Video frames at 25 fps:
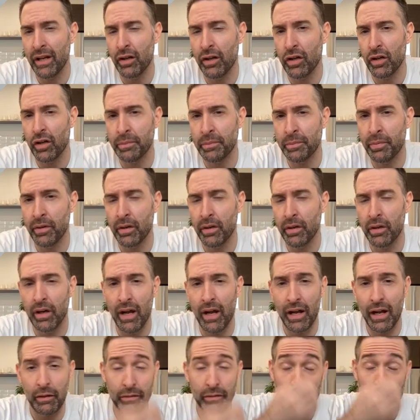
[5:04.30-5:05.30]
cost per
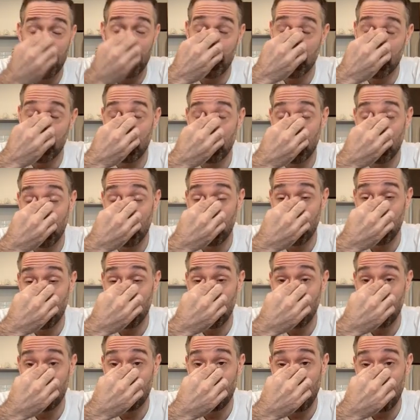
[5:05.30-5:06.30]
acquisition,
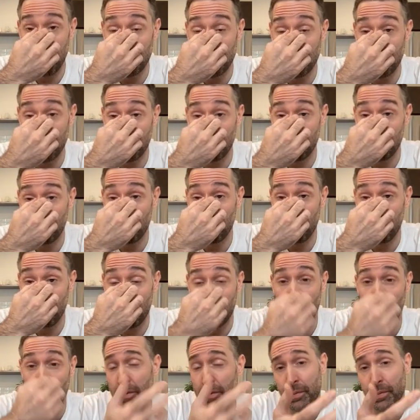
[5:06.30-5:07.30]
basically
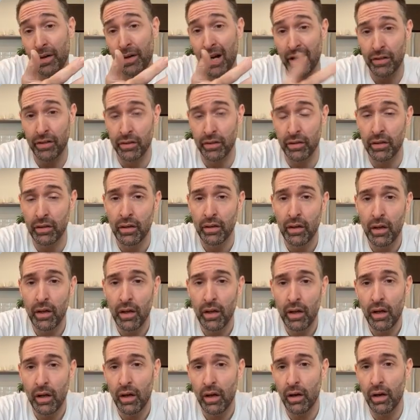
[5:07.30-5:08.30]
cost per action.
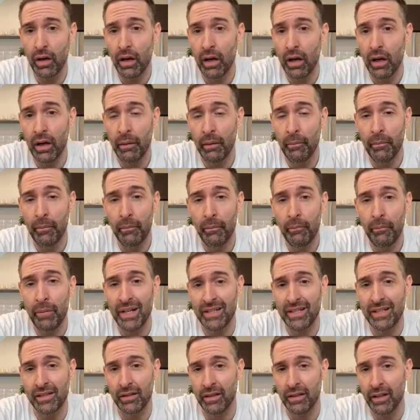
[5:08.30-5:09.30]

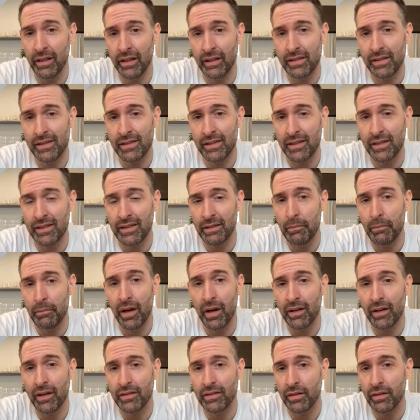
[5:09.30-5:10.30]
Basically like
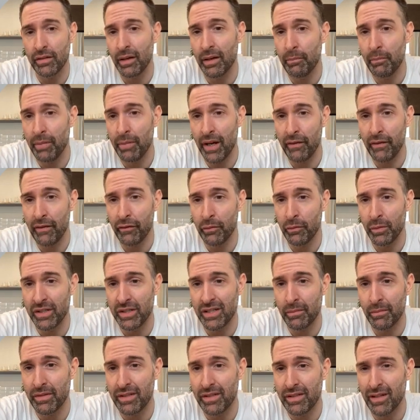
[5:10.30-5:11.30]
$60 you're getting paid from when
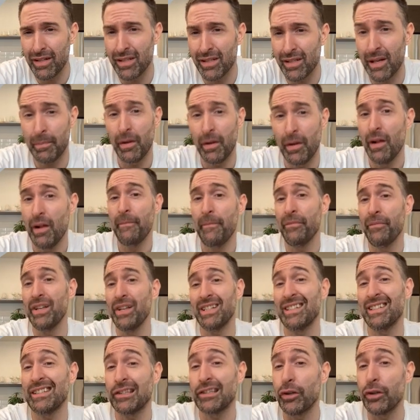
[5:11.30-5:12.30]
someone signs up.
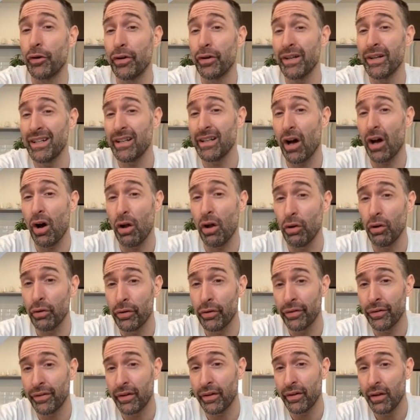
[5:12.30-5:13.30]
This is
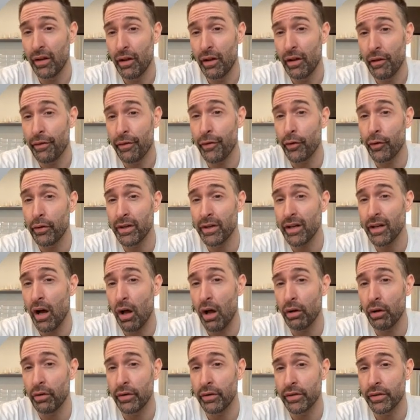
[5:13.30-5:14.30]
$30
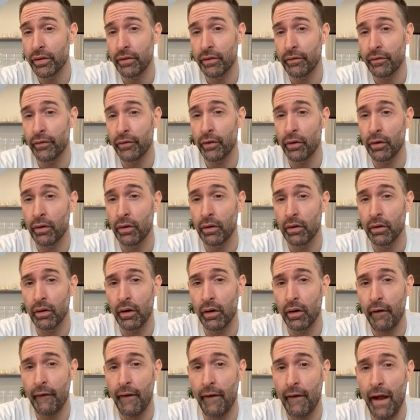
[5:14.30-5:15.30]
for
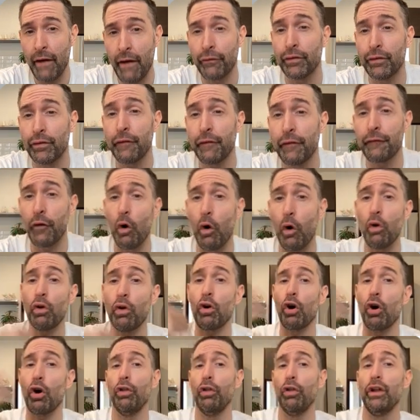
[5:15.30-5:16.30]
every phone
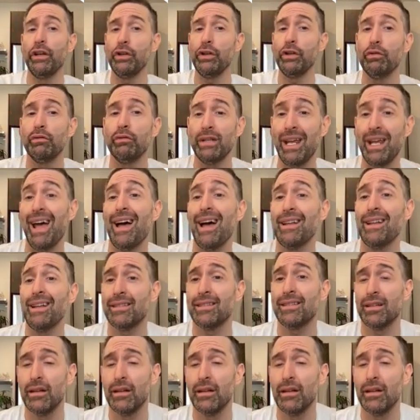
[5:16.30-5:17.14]
call that you get